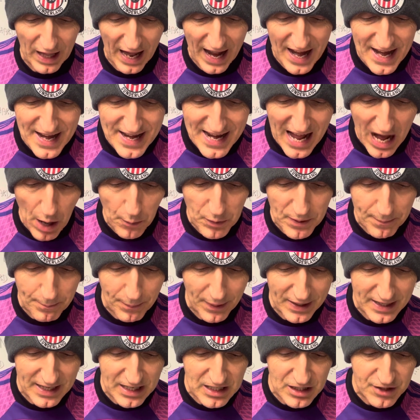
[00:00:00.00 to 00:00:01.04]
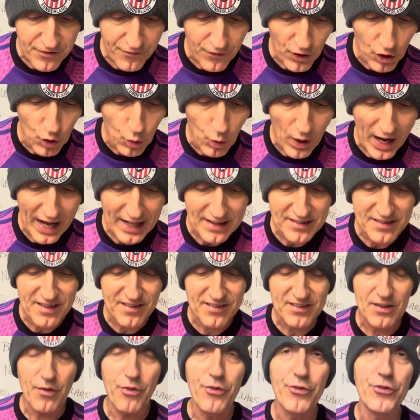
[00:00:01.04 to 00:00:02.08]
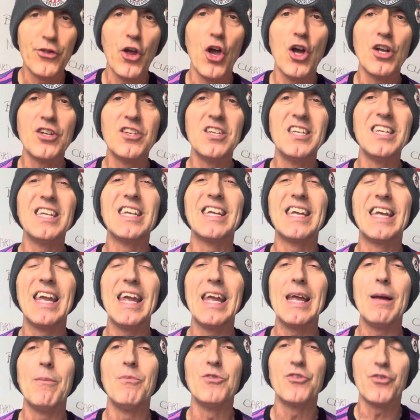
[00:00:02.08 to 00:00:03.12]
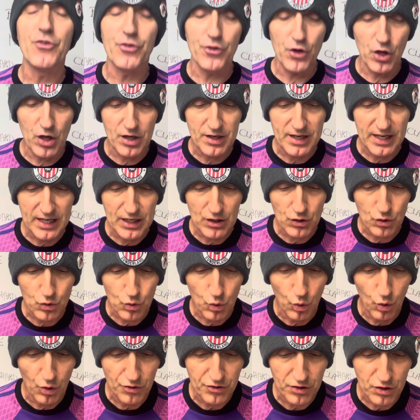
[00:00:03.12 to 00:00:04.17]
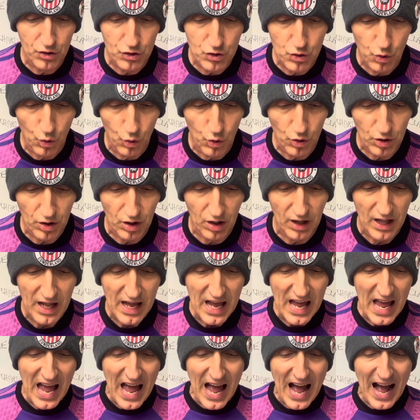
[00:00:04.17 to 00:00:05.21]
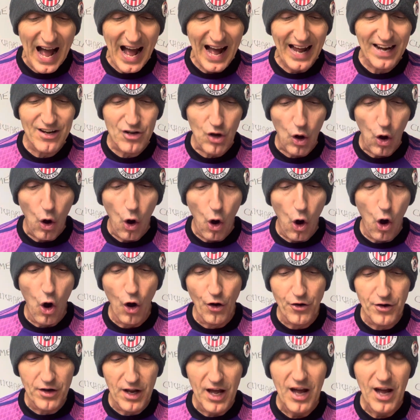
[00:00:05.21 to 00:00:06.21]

And now he plays for Luhansk, 30 games, 13 goals in total. And on